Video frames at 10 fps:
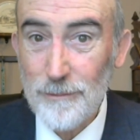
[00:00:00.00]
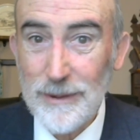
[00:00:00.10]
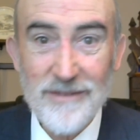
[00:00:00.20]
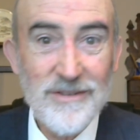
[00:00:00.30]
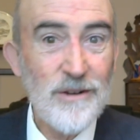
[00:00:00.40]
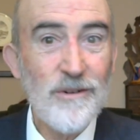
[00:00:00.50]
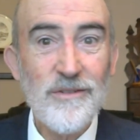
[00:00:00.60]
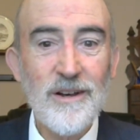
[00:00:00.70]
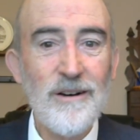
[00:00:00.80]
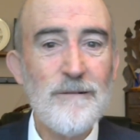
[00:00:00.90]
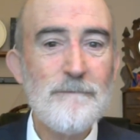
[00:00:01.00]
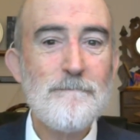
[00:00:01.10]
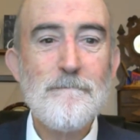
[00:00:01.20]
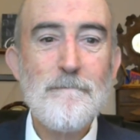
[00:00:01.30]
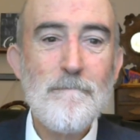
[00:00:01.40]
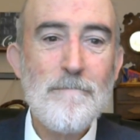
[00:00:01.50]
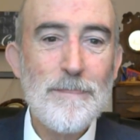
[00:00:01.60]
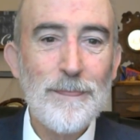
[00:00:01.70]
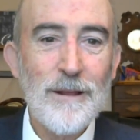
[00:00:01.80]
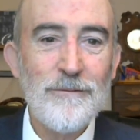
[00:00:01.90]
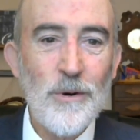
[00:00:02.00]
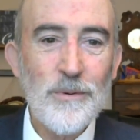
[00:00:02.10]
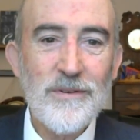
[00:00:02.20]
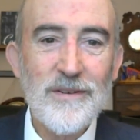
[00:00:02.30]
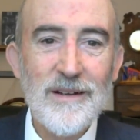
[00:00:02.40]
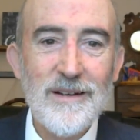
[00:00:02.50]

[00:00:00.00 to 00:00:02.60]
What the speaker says: plus years ago? Folks,